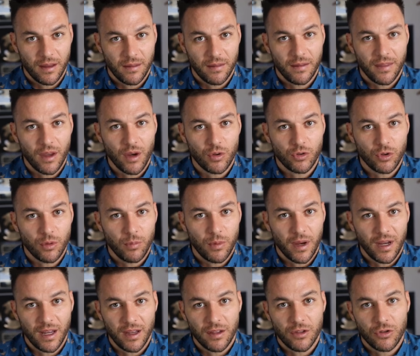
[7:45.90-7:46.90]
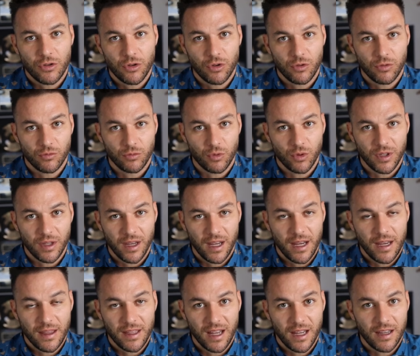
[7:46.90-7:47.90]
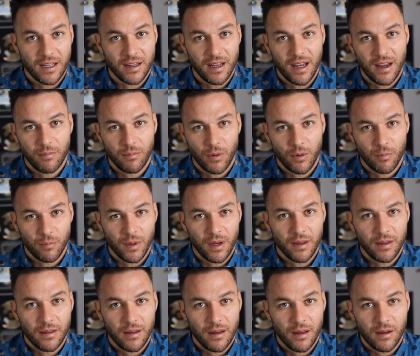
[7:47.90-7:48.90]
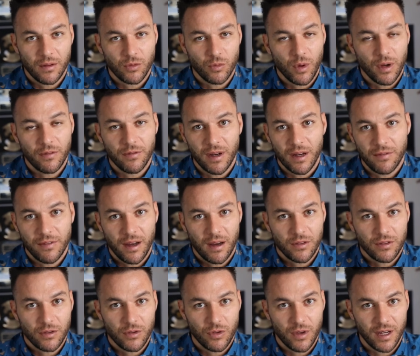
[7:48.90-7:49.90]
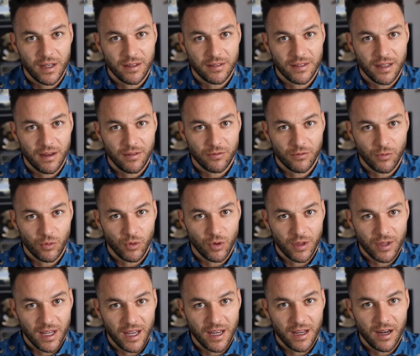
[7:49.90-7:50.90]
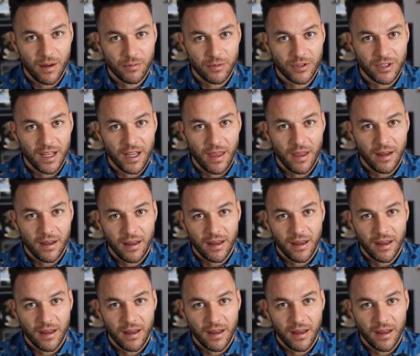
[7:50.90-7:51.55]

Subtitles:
The Ultra plan is $249.99 per month, 25,000 credits, and 4K upscaling.